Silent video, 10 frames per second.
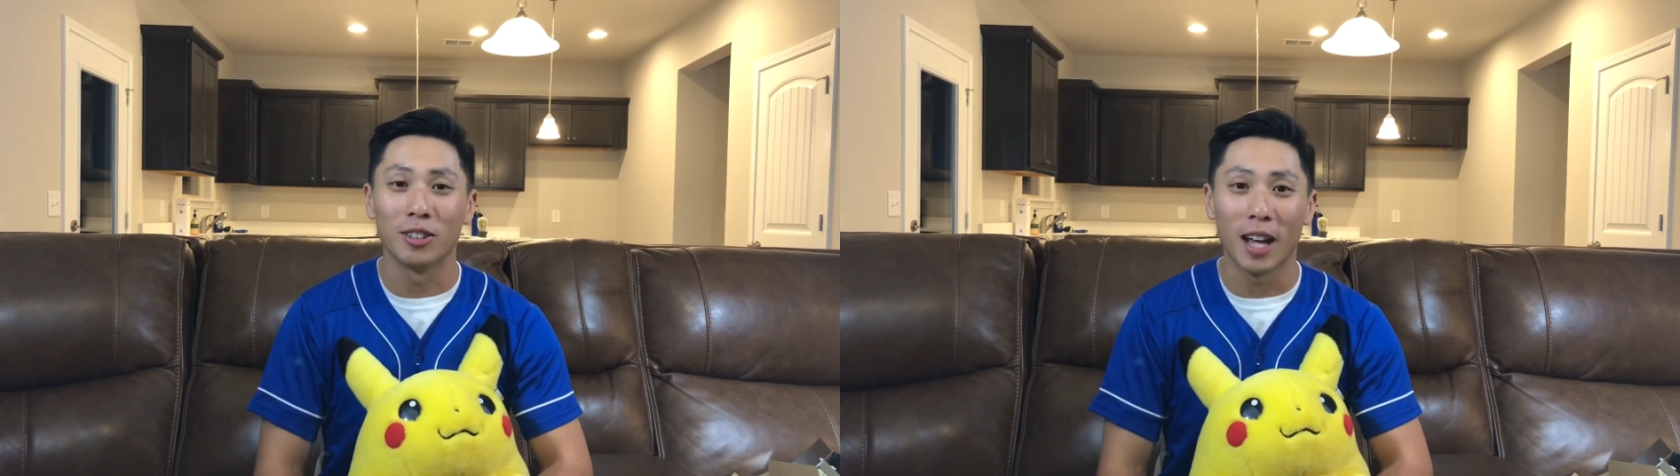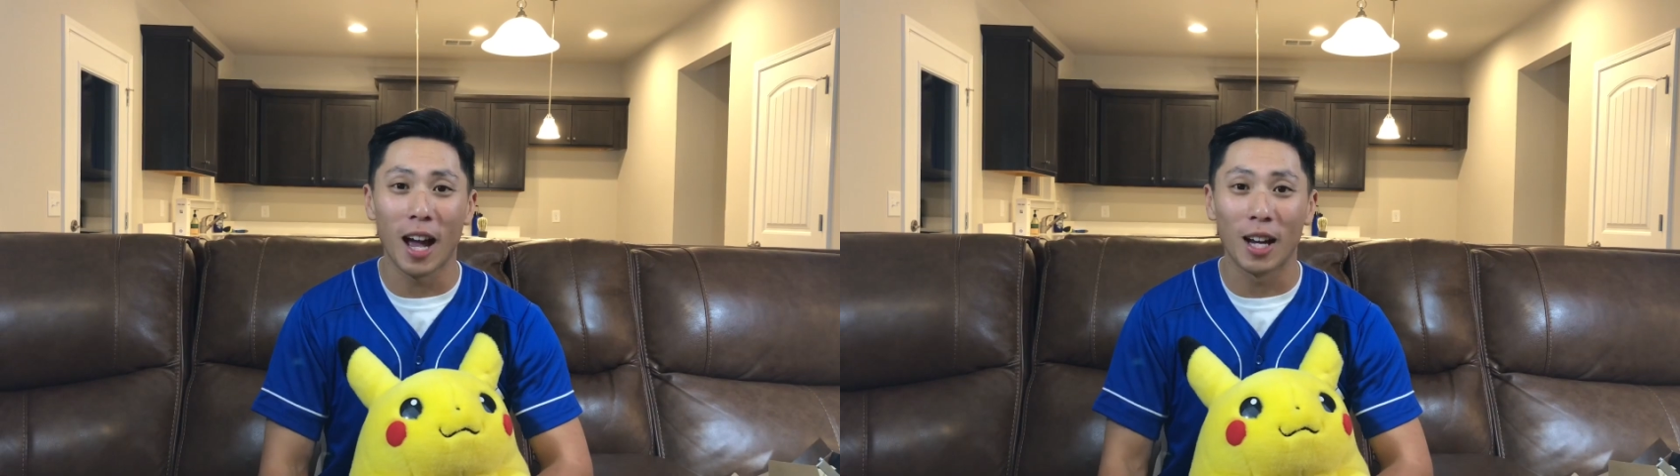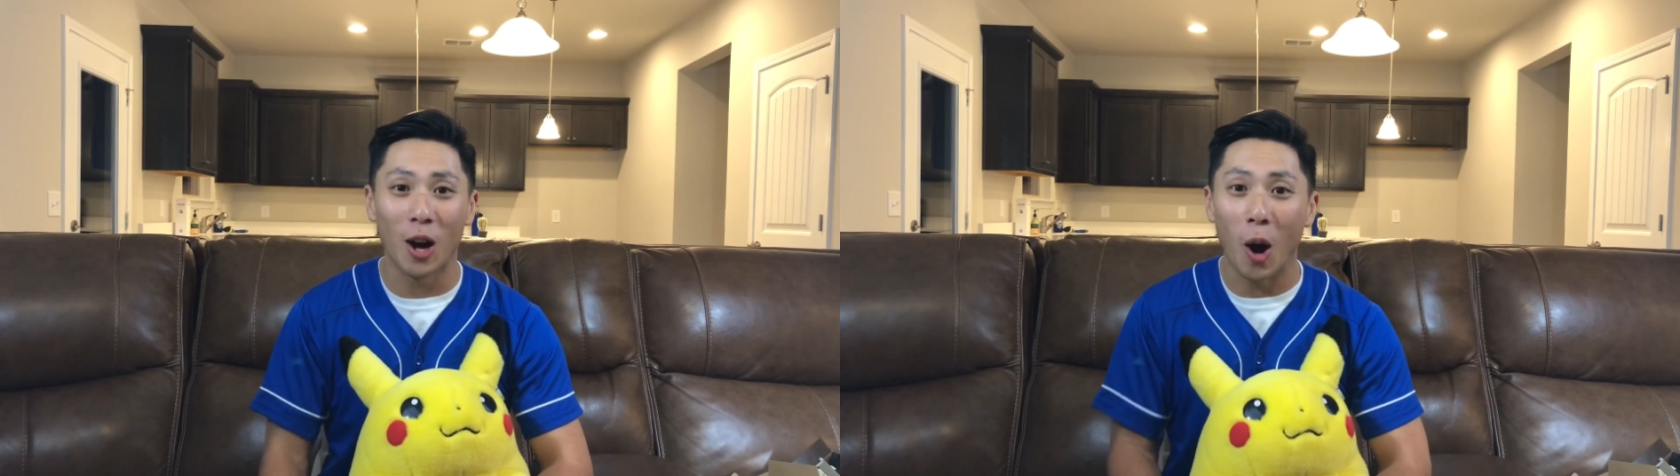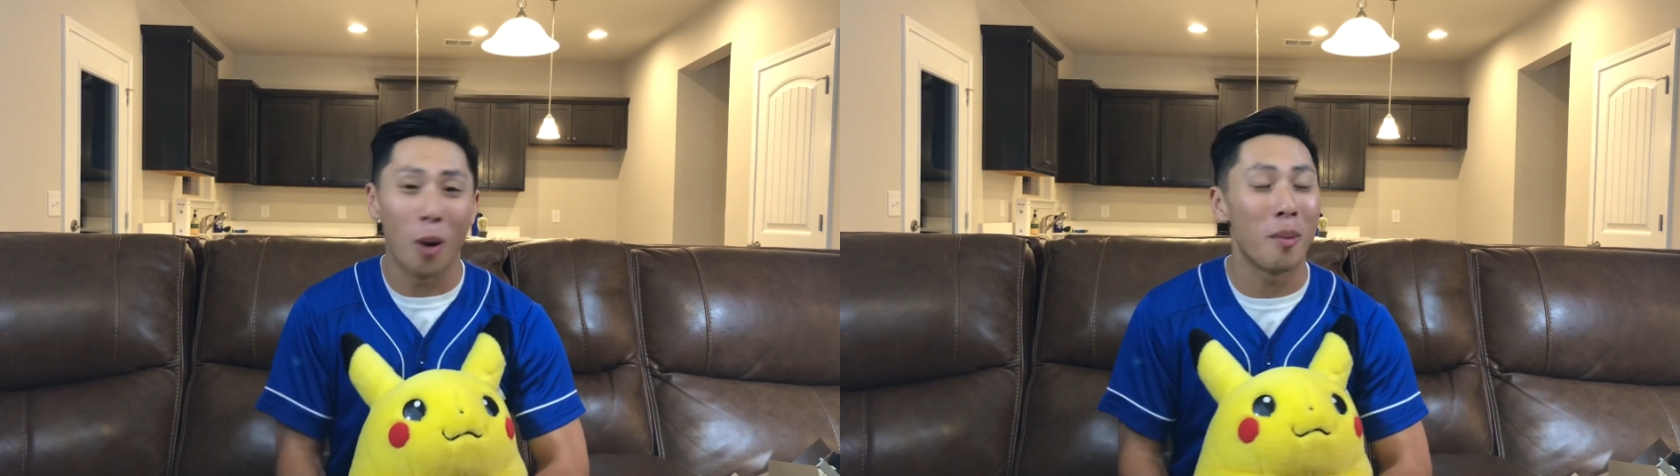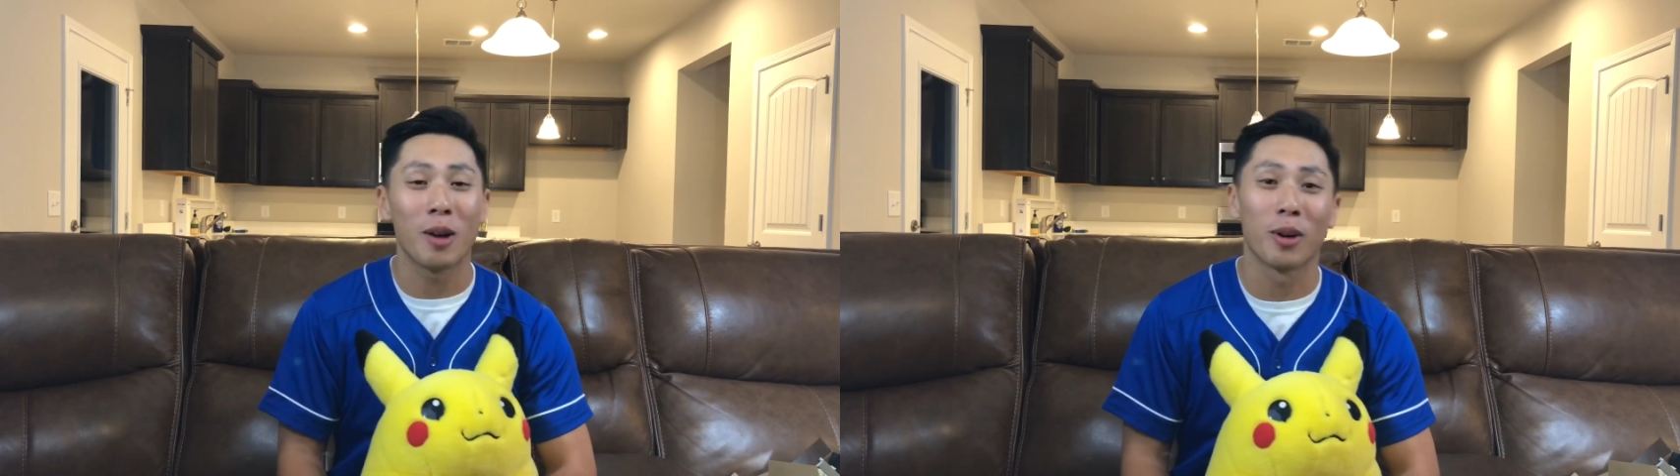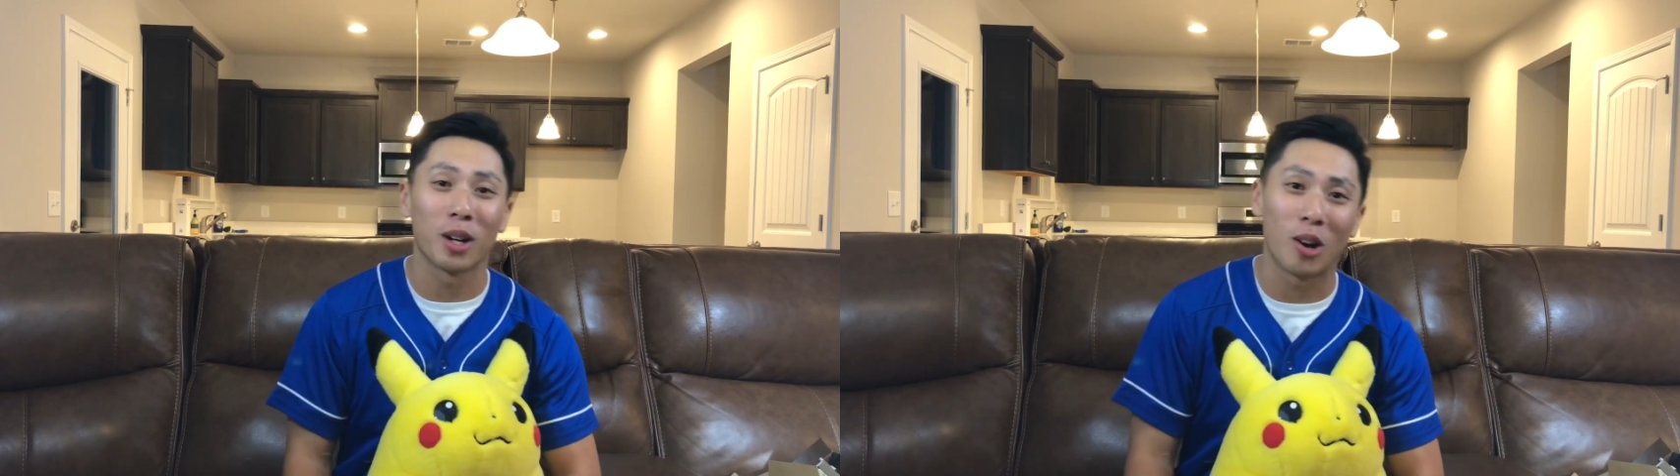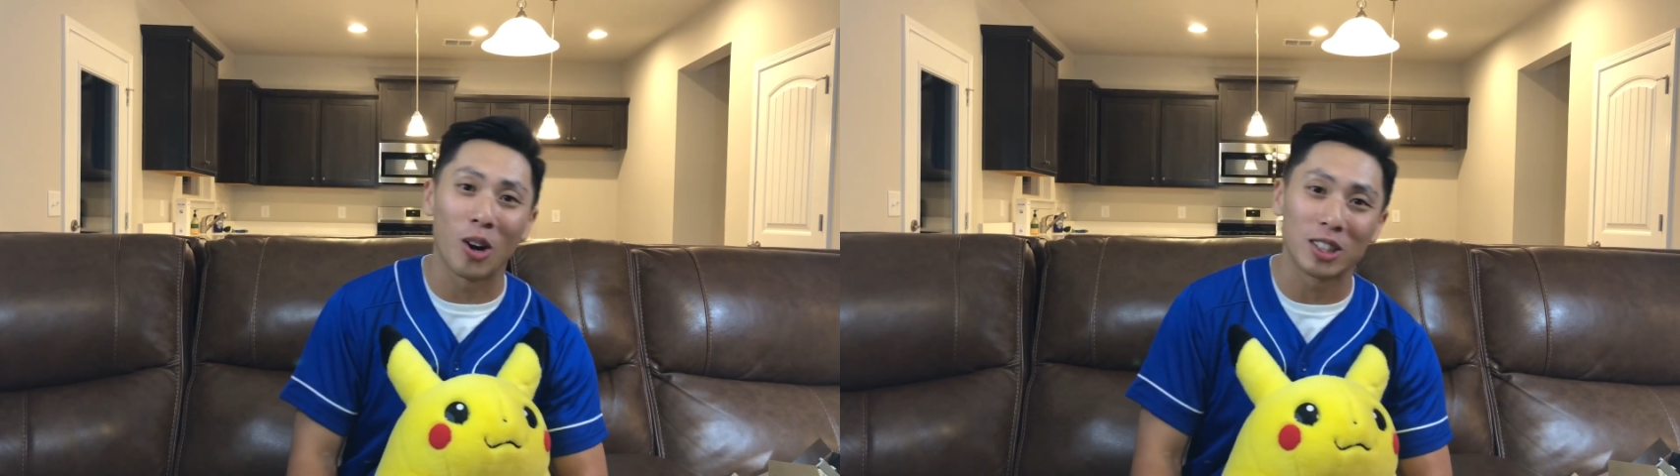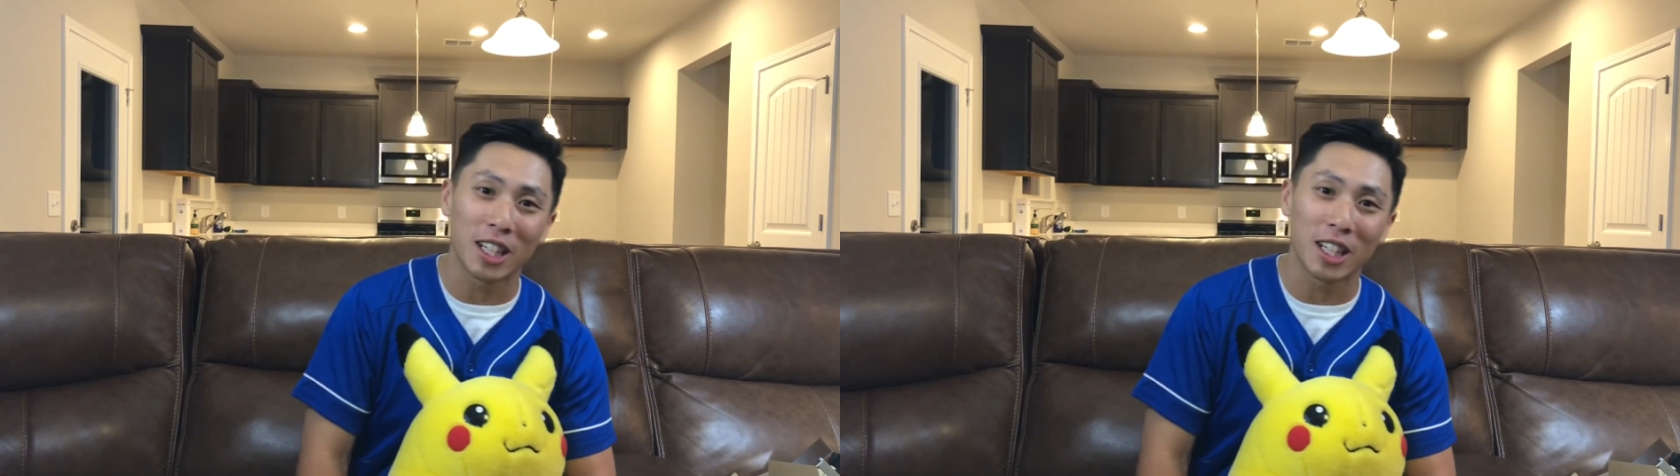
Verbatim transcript: that had all my rare cards.